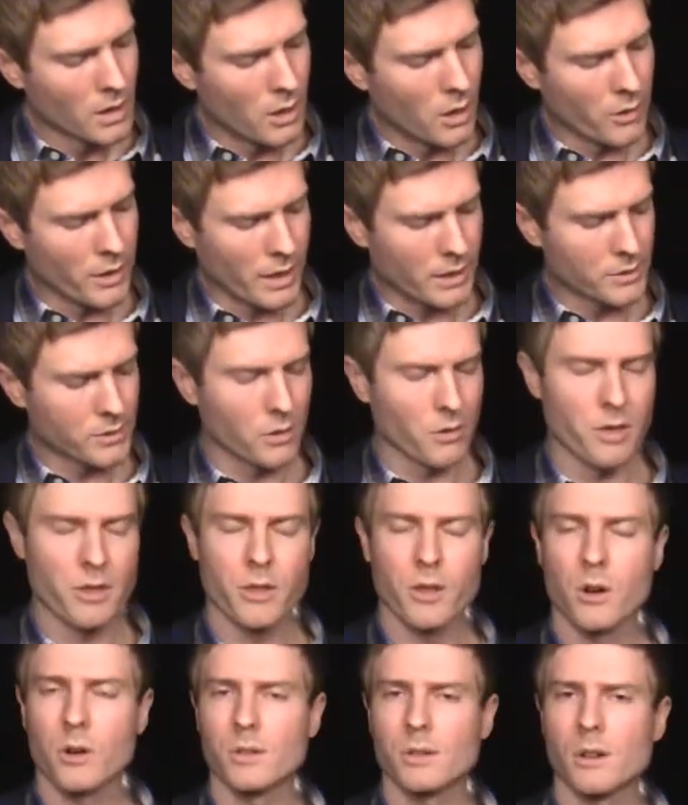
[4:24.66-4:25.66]
Okay,
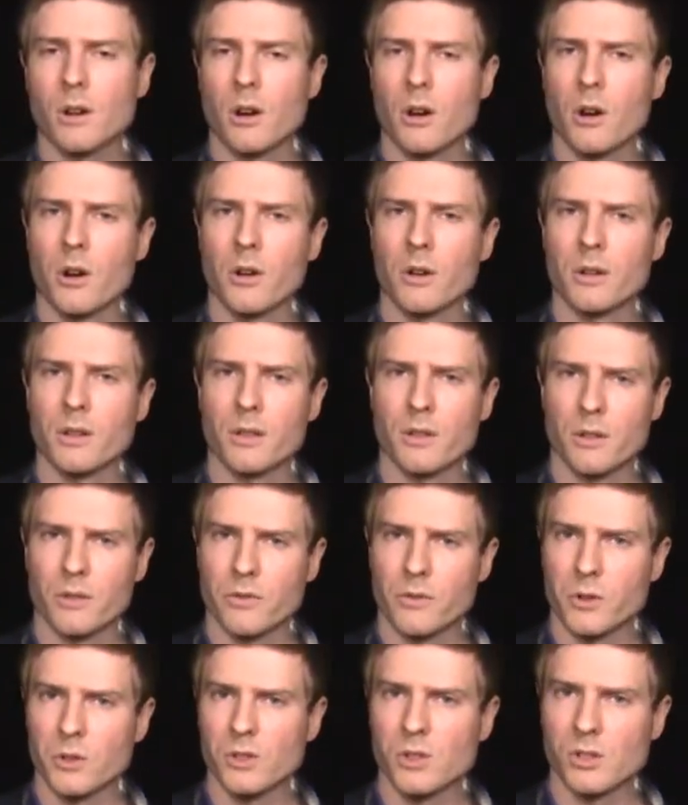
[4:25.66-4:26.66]
so those are the
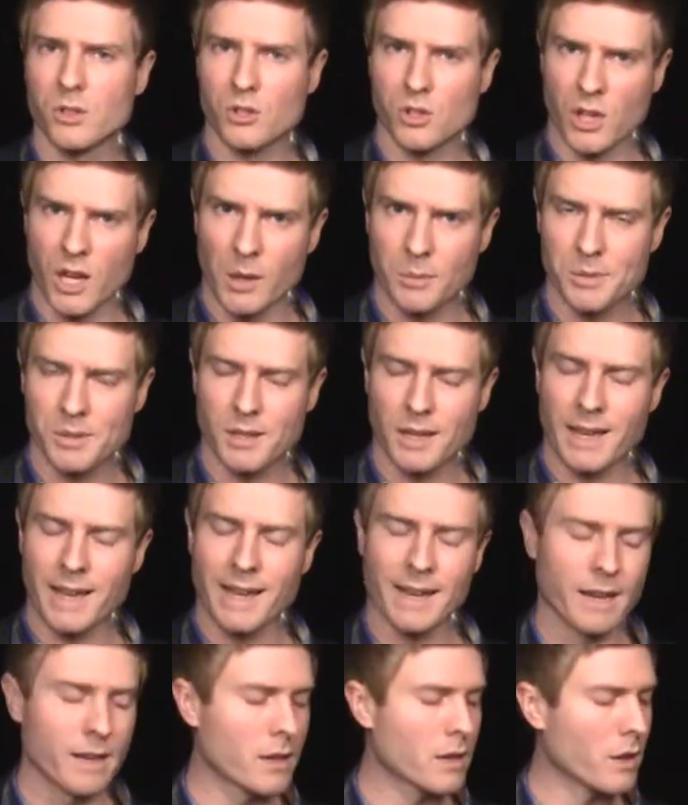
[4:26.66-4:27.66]
first shapes,
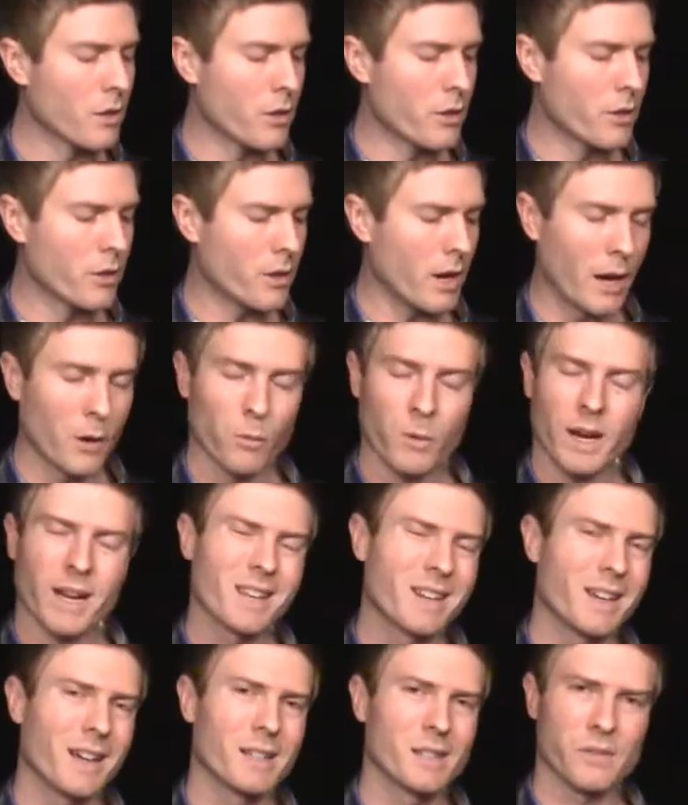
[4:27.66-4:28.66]
and I
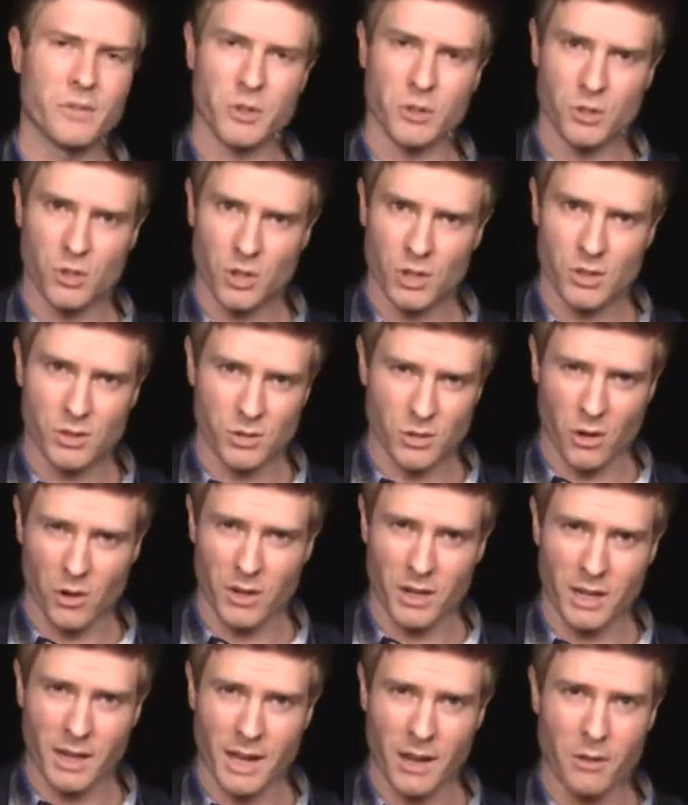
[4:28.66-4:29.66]
recognize if you're just
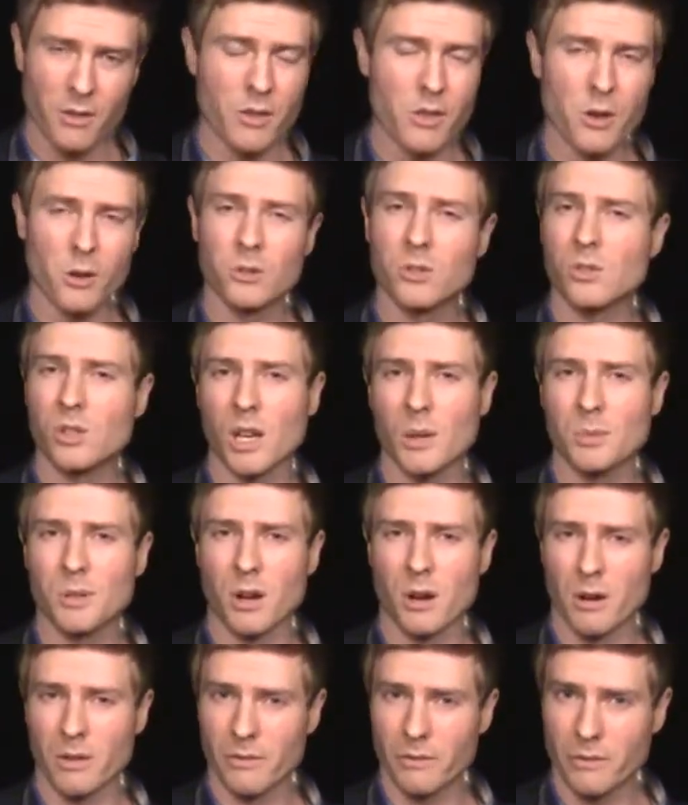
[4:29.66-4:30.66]
starting out, those shapes
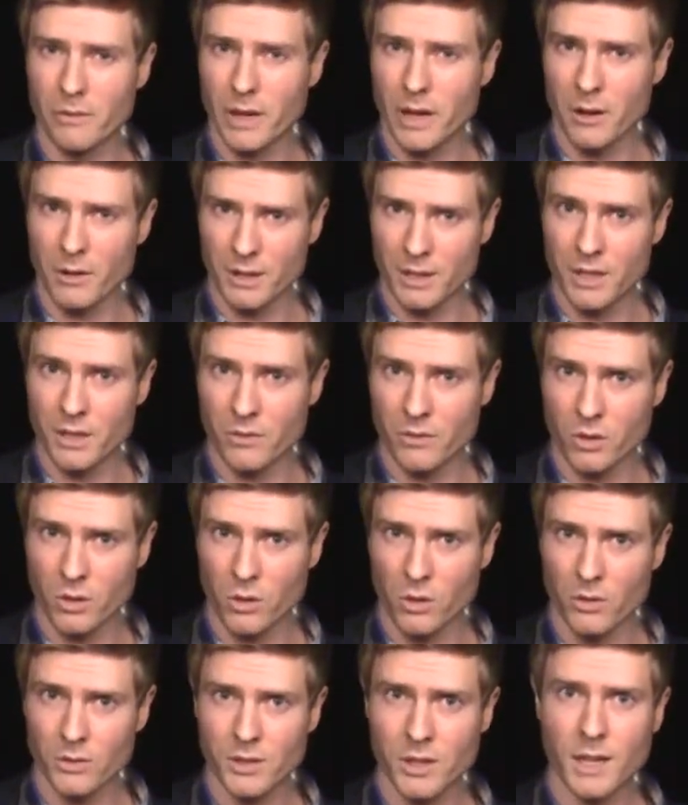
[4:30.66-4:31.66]
are very
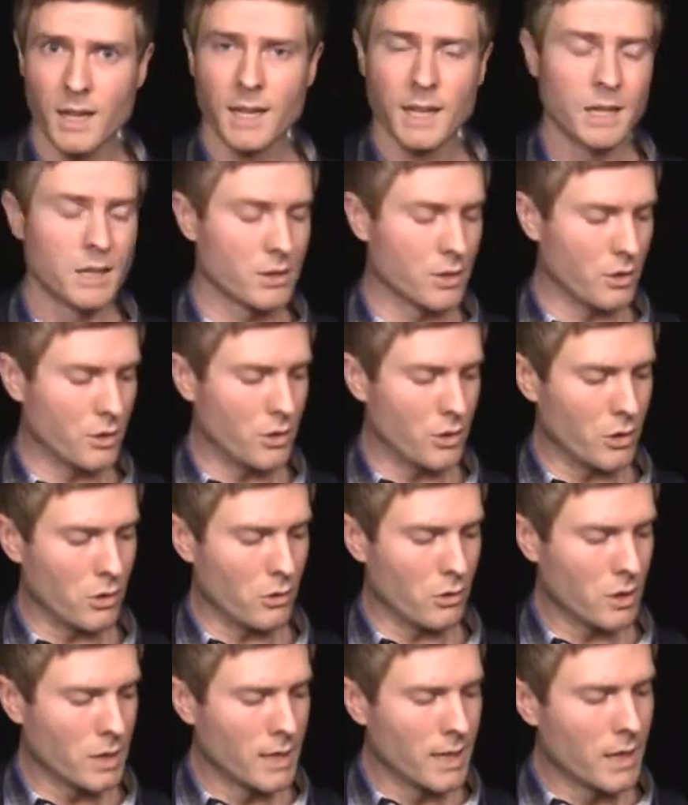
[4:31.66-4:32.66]
difficult to
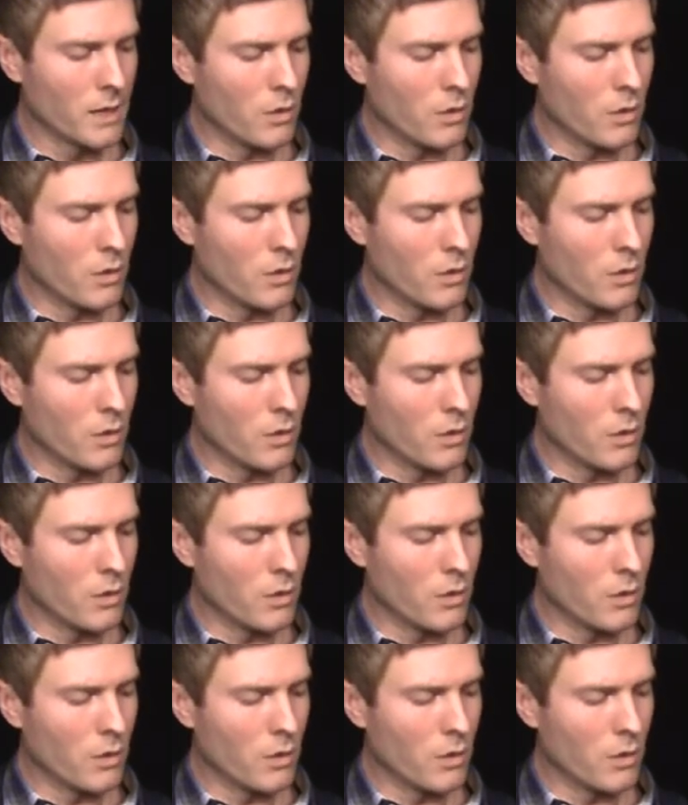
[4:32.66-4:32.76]
do.